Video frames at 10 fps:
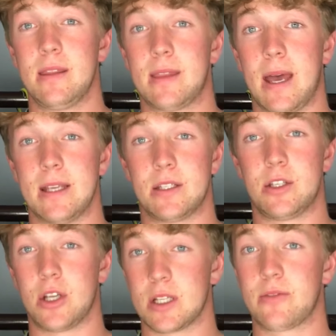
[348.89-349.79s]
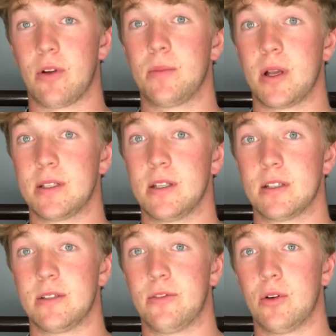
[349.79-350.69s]
that it's just from
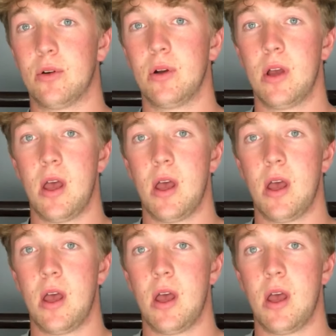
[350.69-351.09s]
1994.